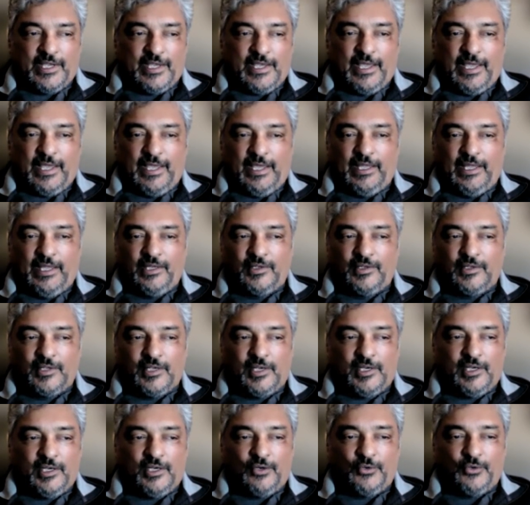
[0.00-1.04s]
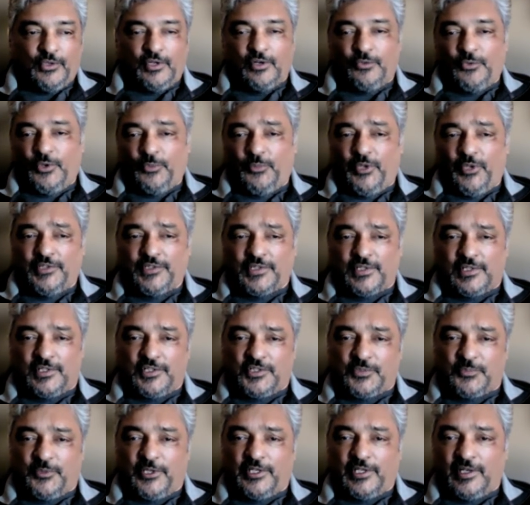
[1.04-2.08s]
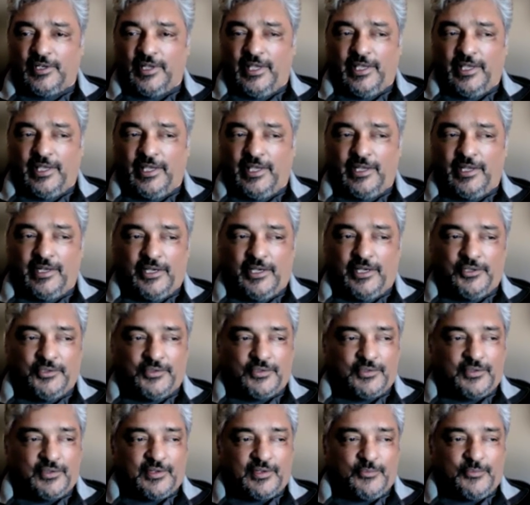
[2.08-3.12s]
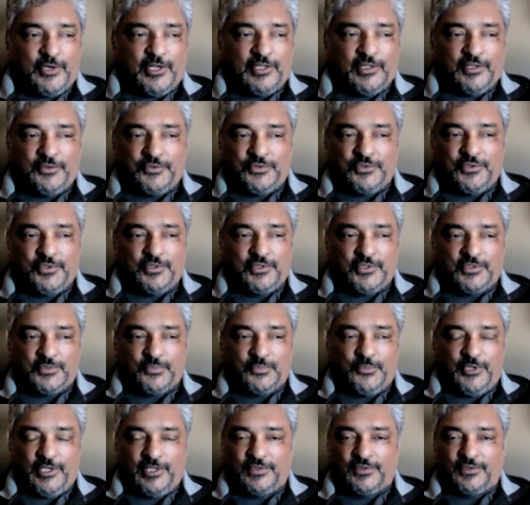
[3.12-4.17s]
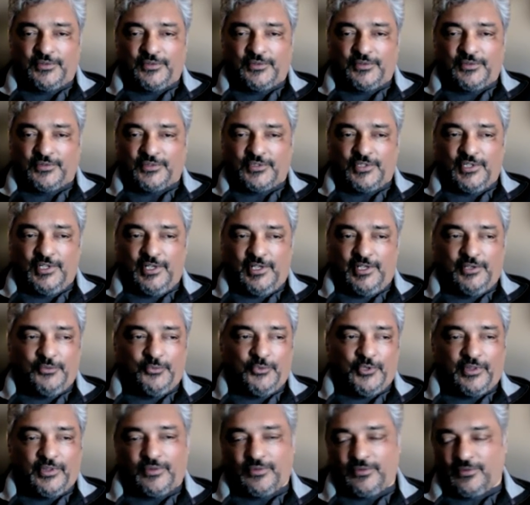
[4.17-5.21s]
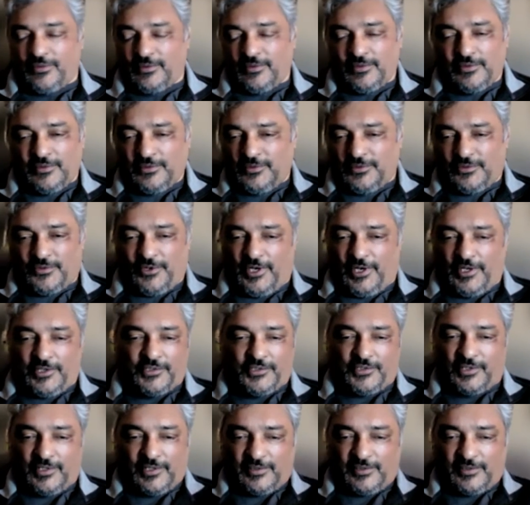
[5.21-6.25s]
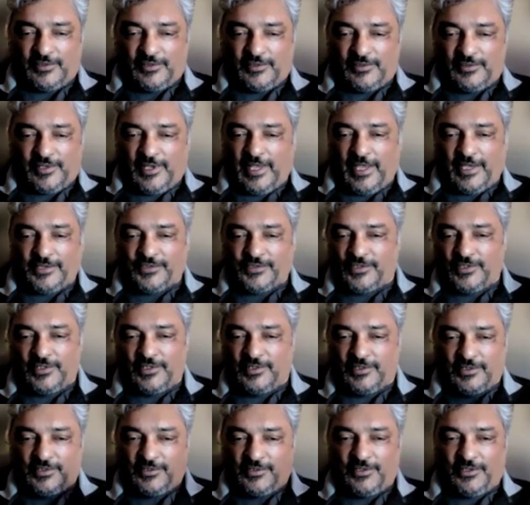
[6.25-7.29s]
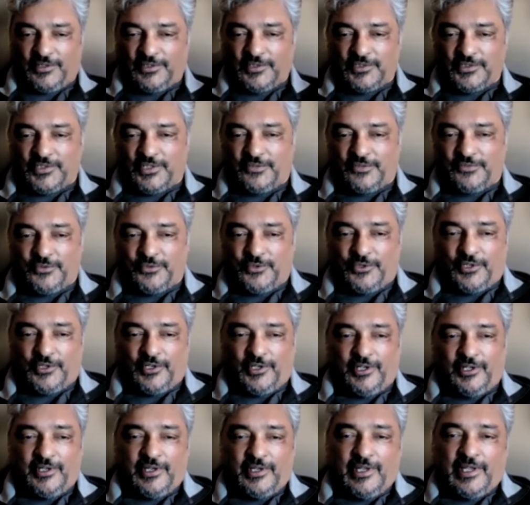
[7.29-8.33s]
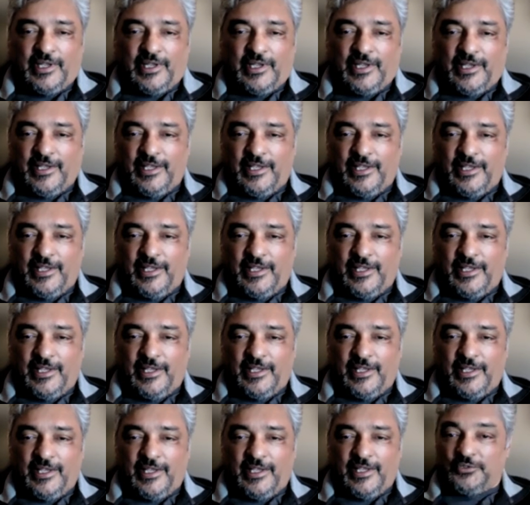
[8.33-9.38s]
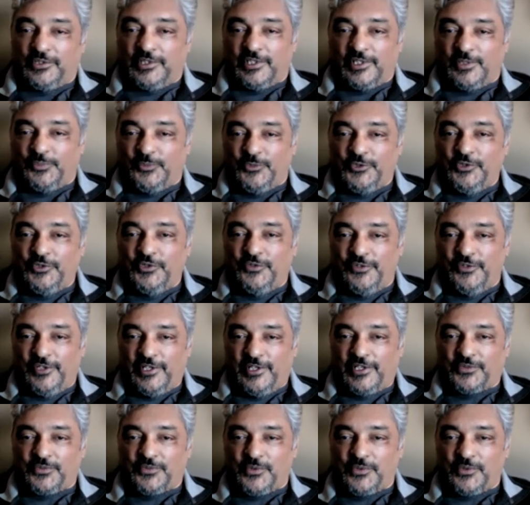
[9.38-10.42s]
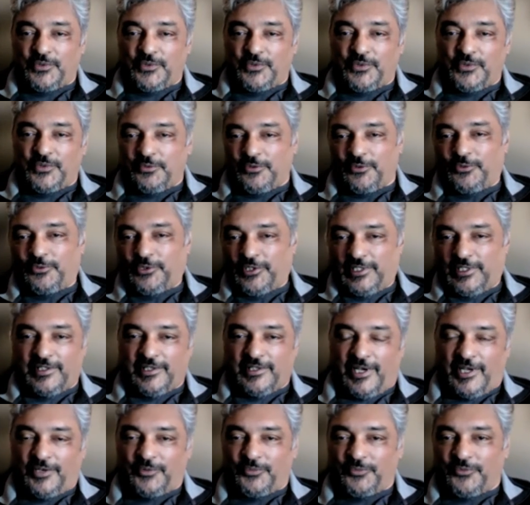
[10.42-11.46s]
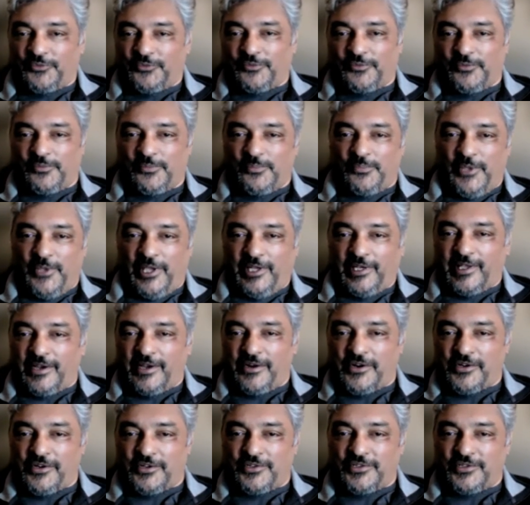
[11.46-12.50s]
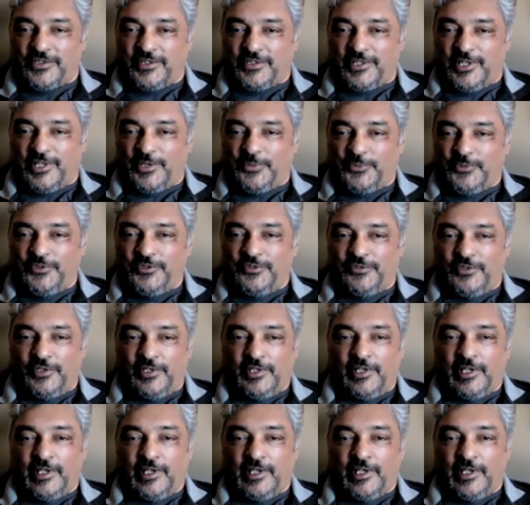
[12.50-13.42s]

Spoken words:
You know, we basically spent a night out while they were doing this big scene with trucks and accidents and all this stuff going on, improvising our own little movie, because we were really not main characters in that movie.